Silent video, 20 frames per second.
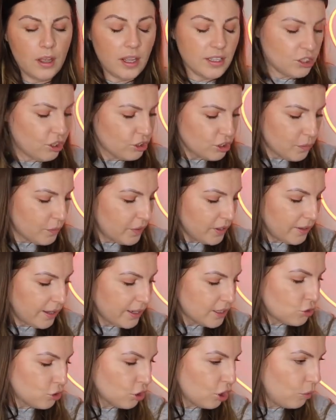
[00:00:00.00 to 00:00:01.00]
It's not something that
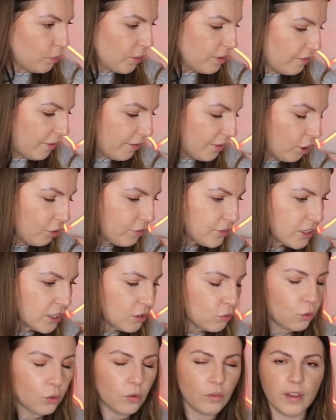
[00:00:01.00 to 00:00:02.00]
I struggle with very
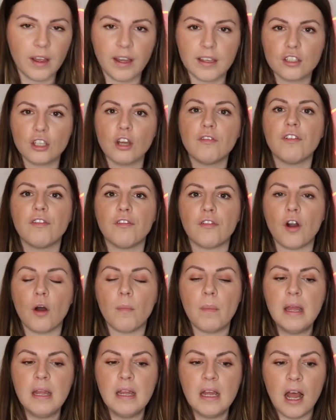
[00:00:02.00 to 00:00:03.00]
often or that I suffer
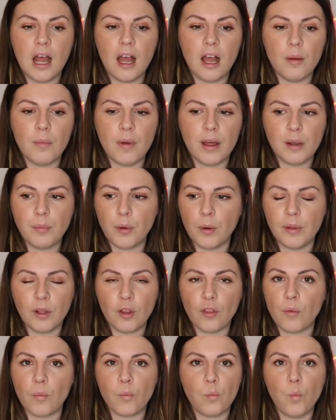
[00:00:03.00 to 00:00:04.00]
from, and I probably
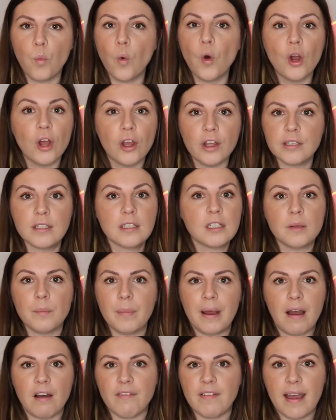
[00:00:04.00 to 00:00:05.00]
got the worst
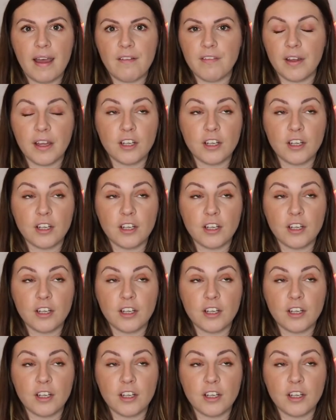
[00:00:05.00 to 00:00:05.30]
bout of it ever.